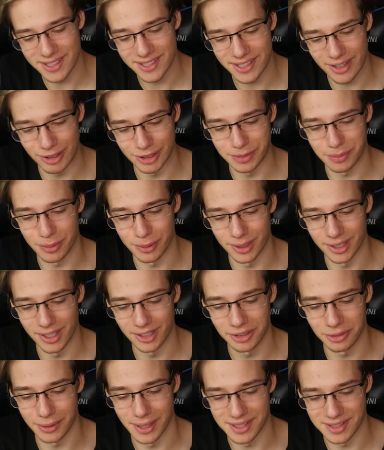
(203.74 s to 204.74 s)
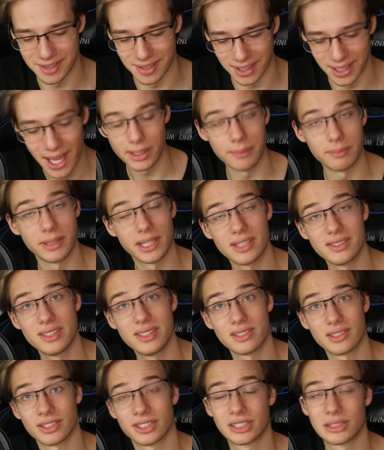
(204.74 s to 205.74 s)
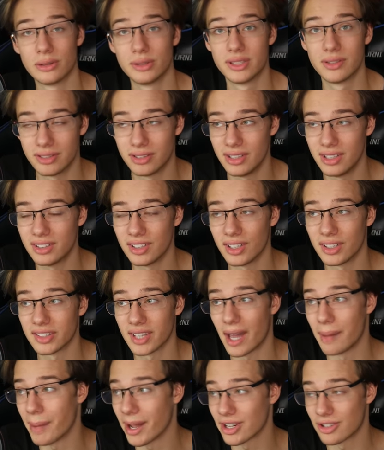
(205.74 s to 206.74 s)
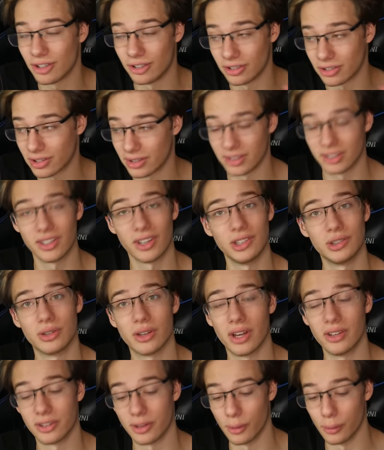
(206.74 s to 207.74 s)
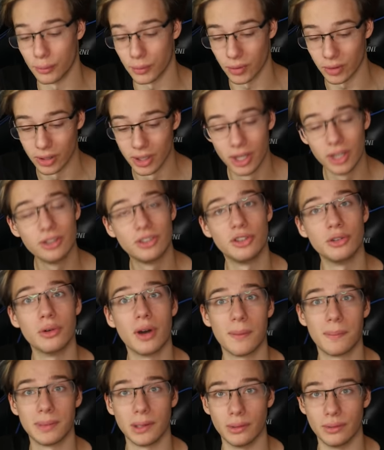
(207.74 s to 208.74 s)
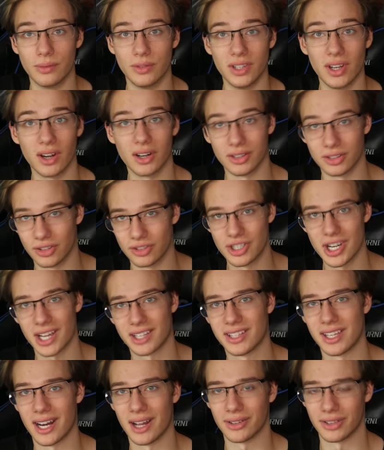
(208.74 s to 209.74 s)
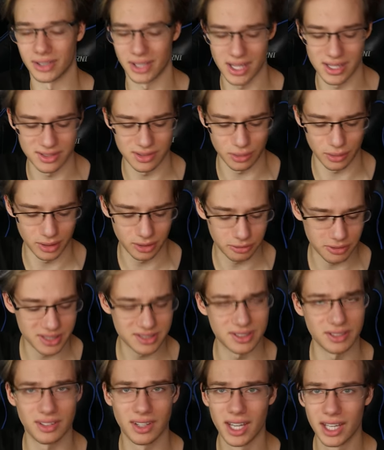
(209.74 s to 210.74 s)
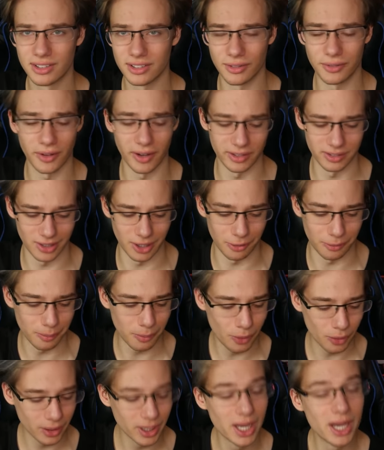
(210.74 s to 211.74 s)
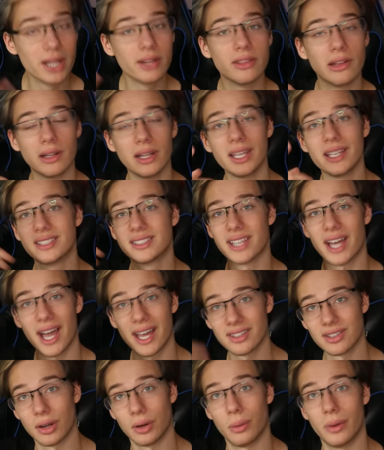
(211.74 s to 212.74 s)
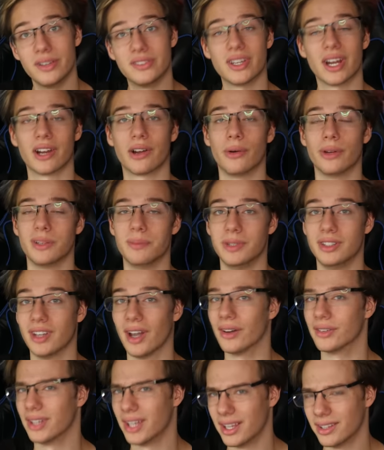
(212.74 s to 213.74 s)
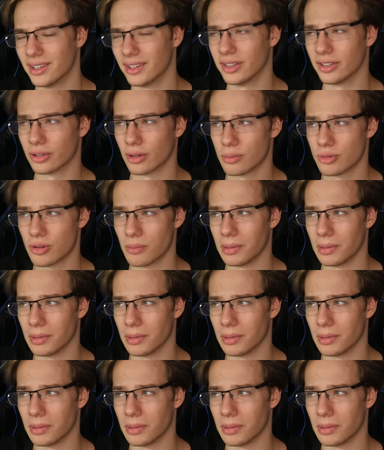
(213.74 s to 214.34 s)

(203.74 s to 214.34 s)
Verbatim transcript: sounds pretty interesting, and because these are exclusive details, I'm actually just going to send you guys over to Upload VR to check that out in case you're interested to find out more. The links, as always, are going to be down in the description